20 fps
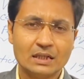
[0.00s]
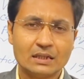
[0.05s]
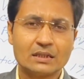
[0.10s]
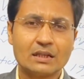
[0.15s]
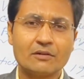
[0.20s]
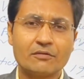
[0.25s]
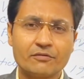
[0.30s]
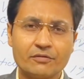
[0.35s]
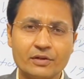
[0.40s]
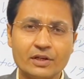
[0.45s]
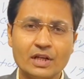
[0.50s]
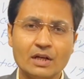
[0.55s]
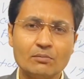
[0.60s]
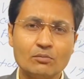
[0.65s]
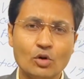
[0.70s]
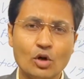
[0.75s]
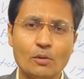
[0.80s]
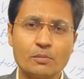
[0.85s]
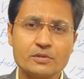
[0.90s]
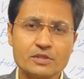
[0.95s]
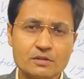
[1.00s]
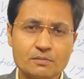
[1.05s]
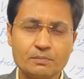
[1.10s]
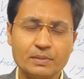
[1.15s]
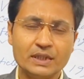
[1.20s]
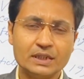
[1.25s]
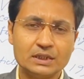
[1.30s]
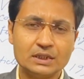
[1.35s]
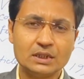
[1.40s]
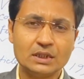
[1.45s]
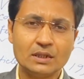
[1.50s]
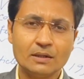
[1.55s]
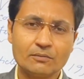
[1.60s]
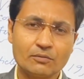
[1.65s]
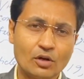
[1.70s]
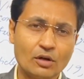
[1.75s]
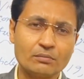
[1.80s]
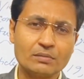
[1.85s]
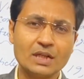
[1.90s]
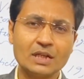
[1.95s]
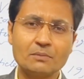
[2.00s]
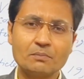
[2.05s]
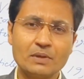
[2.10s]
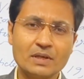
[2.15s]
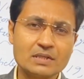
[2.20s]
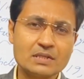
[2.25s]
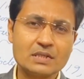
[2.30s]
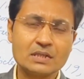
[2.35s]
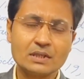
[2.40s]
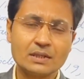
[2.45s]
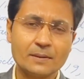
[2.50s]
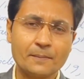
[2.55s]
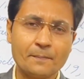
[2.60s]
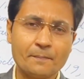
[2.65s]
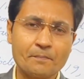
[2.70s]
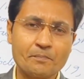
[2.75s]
the freedom of speech from that person?